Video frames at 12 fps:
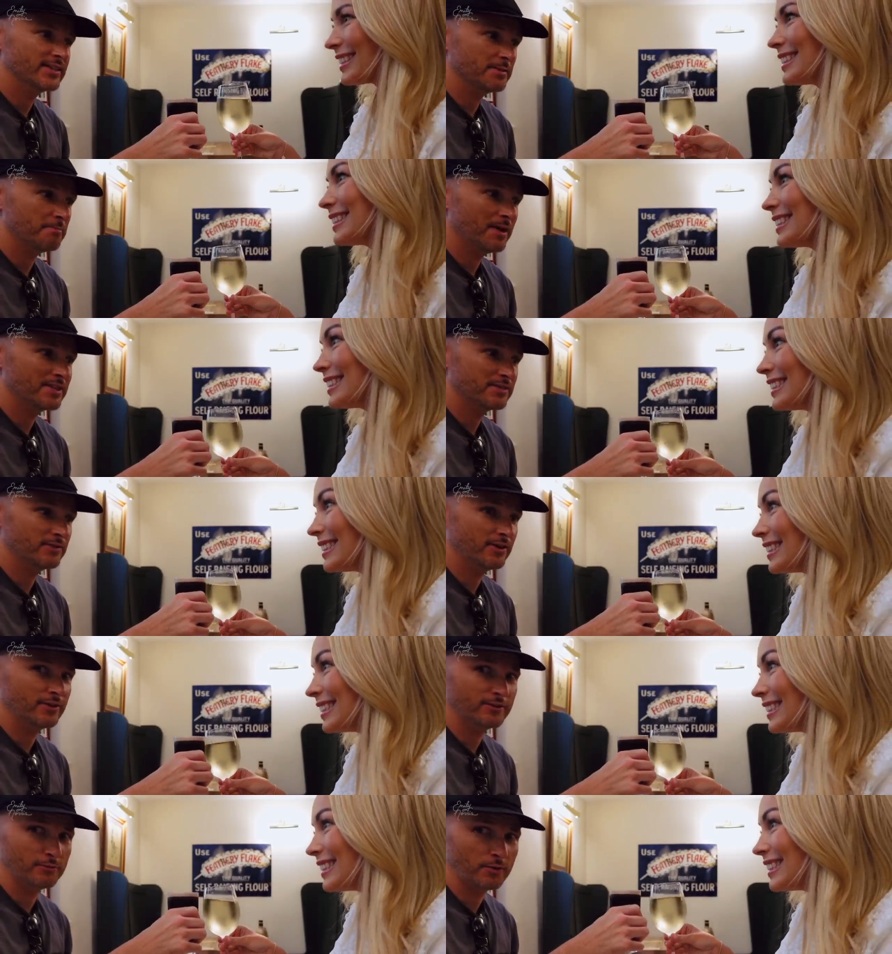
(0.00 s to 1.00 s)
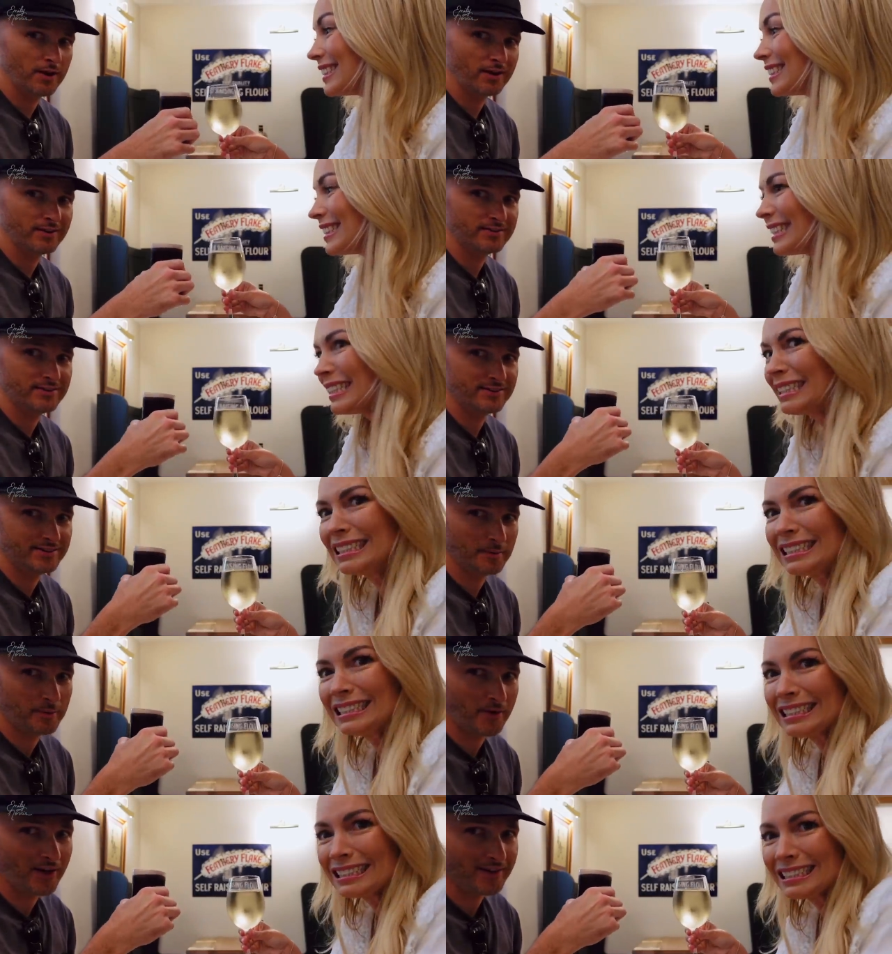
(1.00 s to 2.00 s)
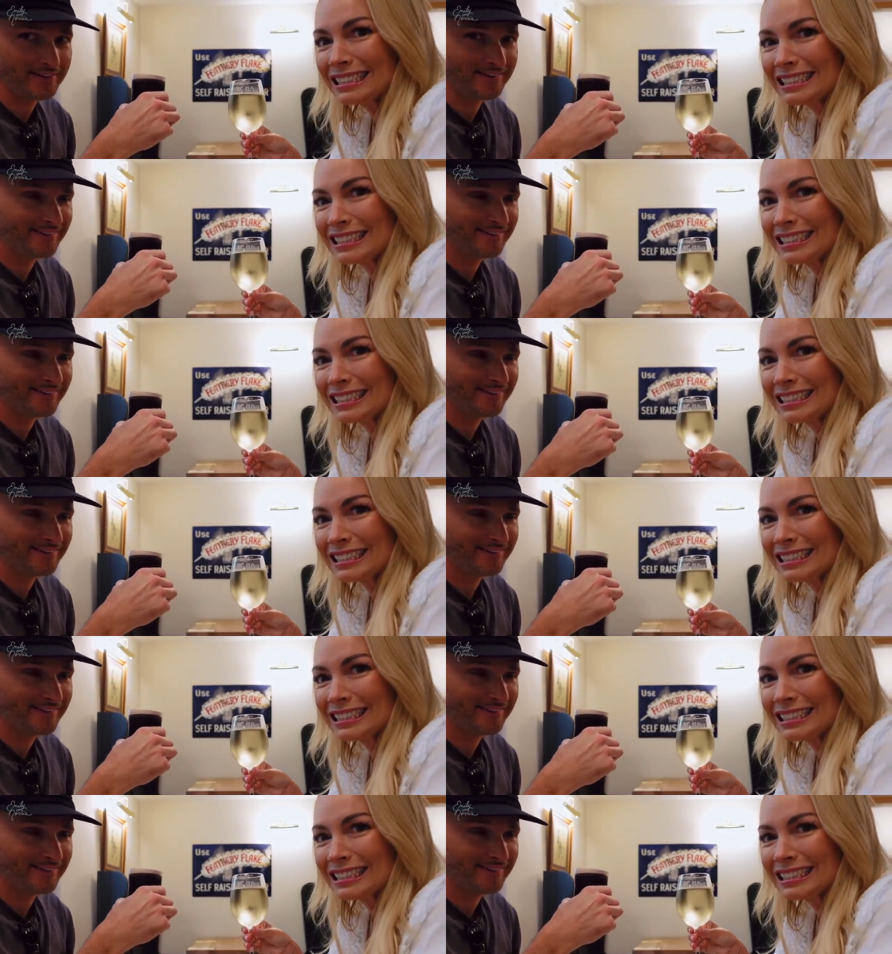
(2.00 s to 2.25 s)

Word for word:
Speaker 1: is a massive glass of wine because this is a pint.